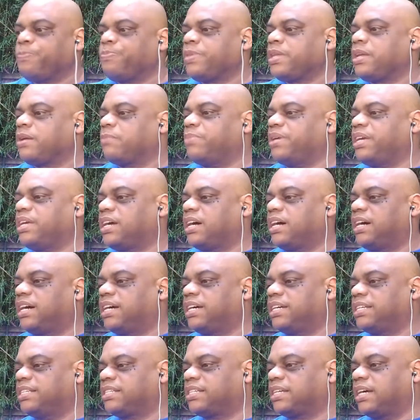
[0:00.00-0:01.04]

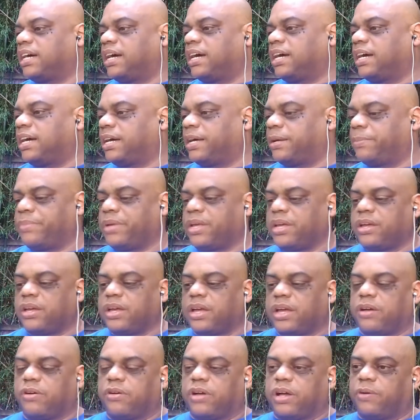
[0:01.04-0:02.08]
because um,
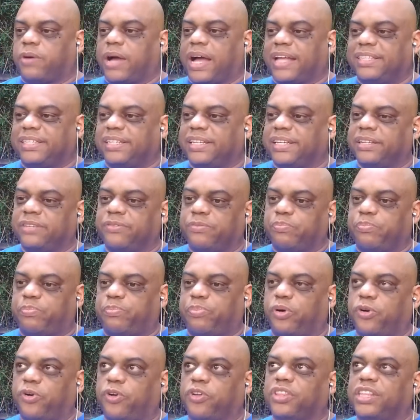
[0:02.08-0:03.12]
I didn't
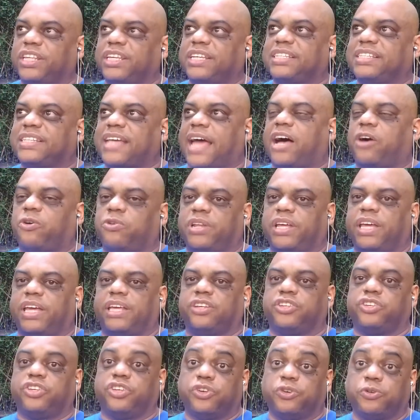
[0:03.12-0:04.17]
pull these out
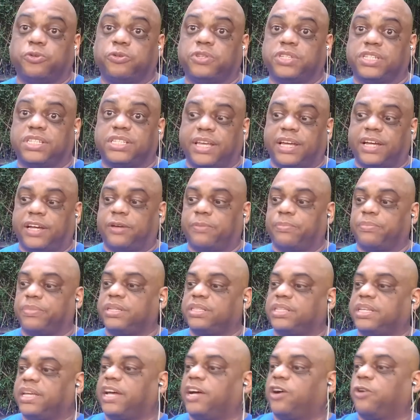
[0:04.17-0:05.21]
and use them
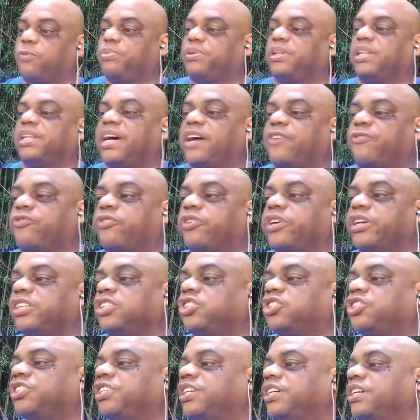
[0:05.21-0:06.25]
to help
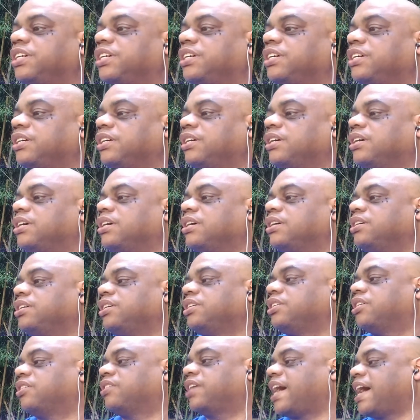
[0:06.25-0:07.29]
leverage, you
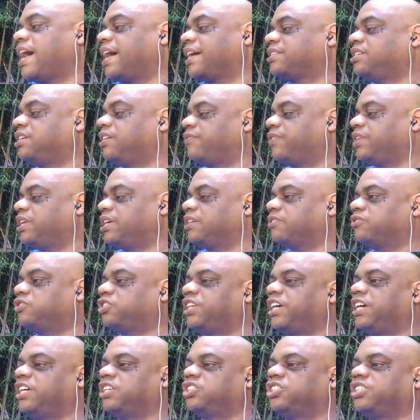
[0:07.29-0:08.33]
know, the activity of
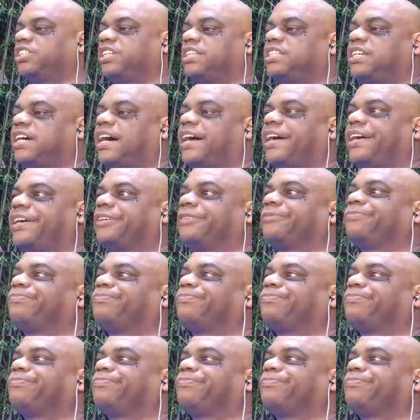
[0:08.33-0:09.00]
changing the tire.